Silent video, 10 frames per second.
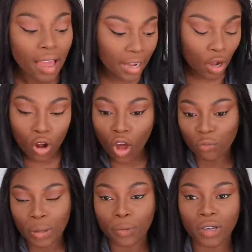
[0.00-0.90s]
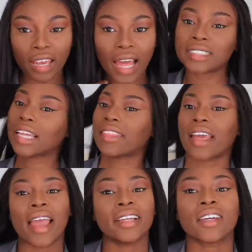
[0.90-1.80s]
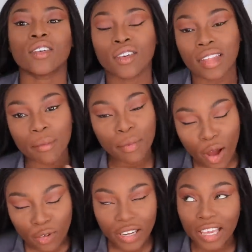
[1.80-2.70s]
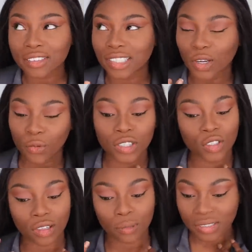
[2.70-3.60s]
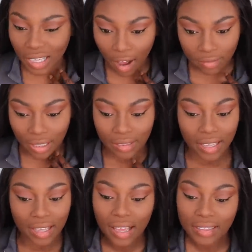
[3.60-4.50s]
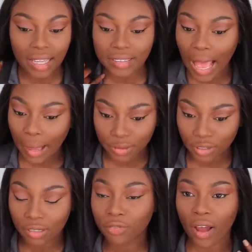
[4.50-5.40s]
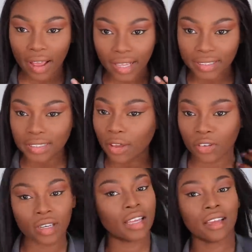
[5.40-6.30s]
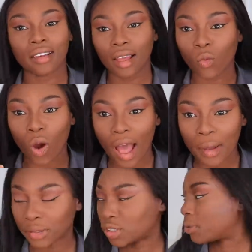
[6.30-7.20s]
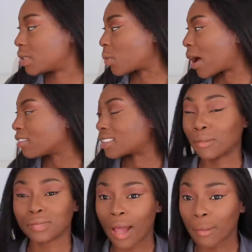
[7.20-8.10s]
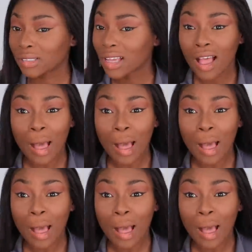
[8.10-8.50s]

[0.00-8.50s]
And I know a lot of people, they like to get their hair done on their birthday because they don't want to do it themselves. And I think that's absolutely fine. That's definitely like what I would do as well sometimes.